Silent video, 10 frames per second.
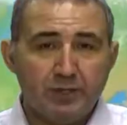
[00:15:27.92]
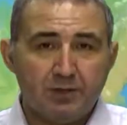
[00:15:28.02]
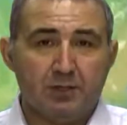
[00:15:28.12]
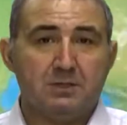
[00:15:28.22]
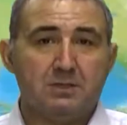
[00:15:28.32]

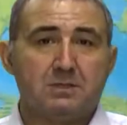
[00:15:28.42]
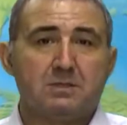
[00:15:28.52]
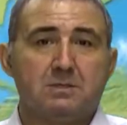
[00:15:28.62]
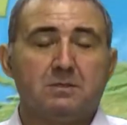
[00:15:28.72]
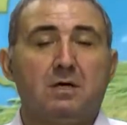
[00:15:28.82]
this,
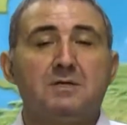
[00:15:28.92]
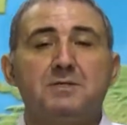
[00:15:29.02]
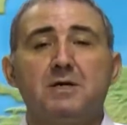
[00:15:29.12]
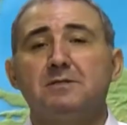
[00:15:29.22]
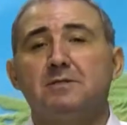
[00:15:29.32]

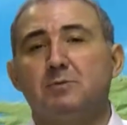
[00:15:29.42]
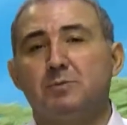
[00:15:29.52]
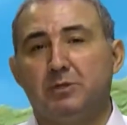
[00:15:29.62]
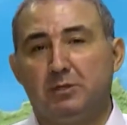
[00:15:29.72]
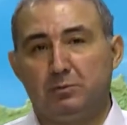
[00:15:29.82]
Gaziantep
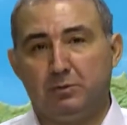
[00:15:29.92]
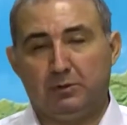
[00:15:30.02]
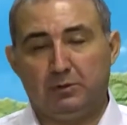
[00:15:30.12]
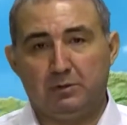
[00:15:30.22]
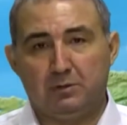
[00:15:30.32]

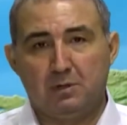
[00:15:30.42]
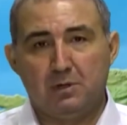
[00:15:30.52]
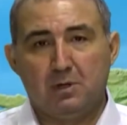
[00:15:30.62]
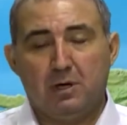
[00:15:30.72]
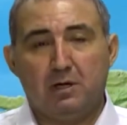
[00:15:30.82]
people
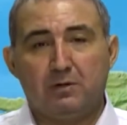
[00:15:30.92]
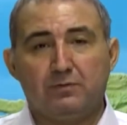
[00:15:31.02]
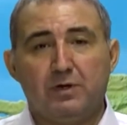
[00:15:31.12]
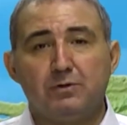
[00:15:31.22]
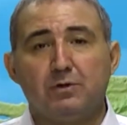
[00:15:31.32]
are
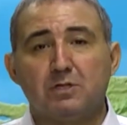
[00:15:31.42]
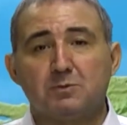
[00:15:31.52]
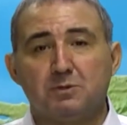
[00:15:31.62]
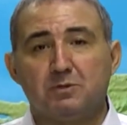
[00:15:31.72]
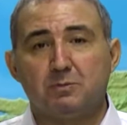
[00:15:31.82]
very
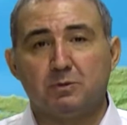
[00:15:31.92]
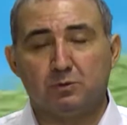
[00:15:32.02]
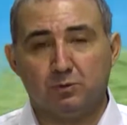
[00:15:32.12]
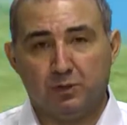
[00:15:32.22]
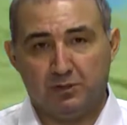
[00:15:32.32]
hospitable
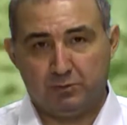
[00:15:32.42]
too as